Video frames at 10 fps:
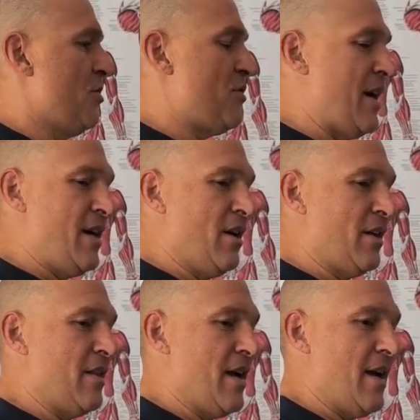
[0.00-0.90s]
train
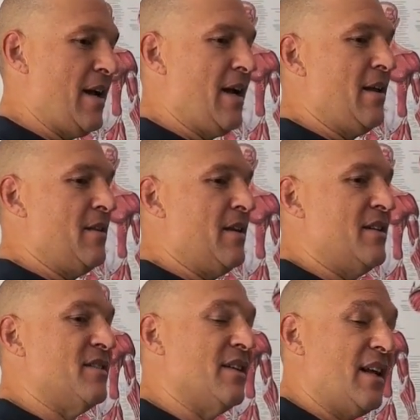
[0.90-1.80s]
like that, and
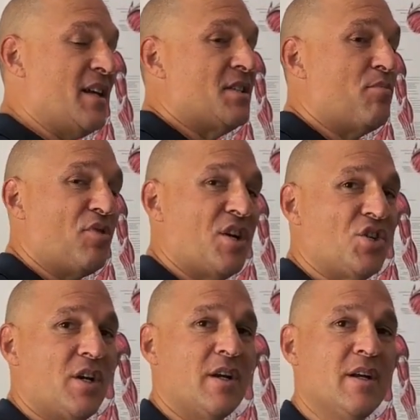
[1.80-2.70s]
there's less
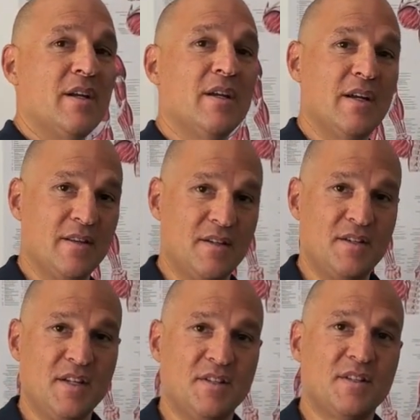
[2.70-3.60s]
pressure in the
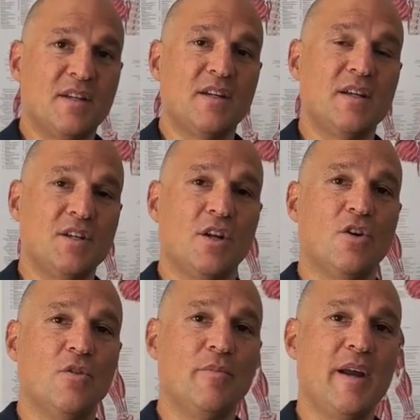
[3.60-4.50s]
disc in your
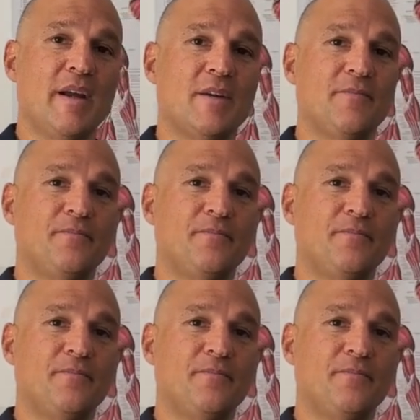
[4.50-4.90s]
lower back.